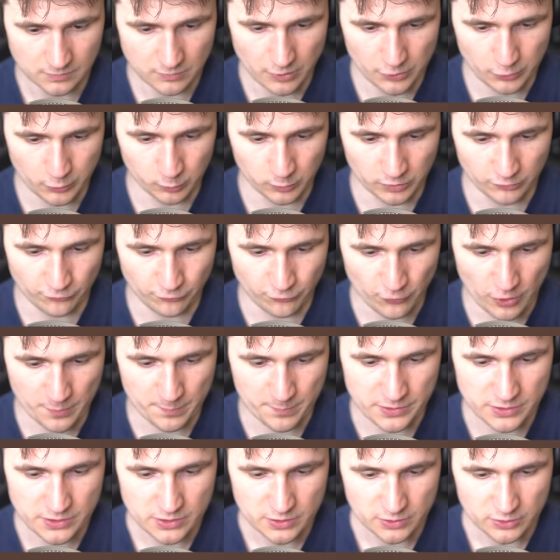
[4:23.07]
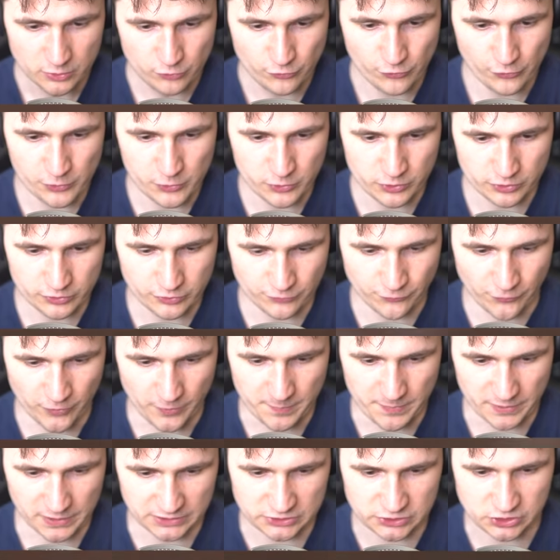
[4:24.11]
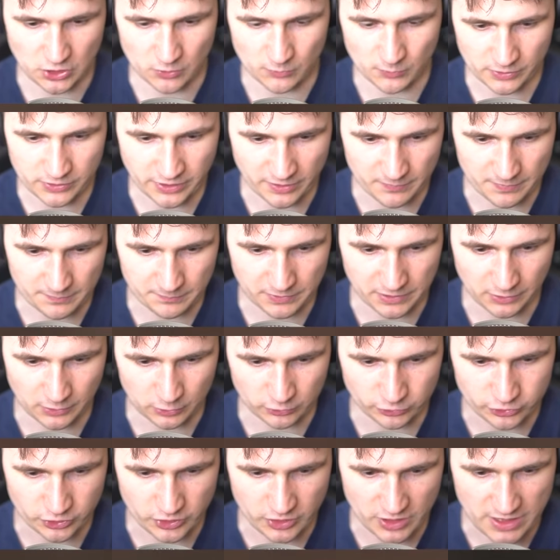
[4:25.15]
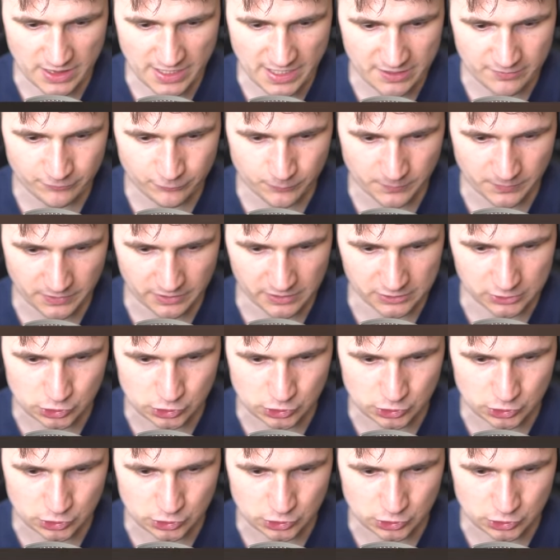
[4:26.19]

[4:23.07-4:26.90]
oh, right, you won't fight me. You think you can defeat me? Let's go. Okay, I'm gonna go to the left. We're gonna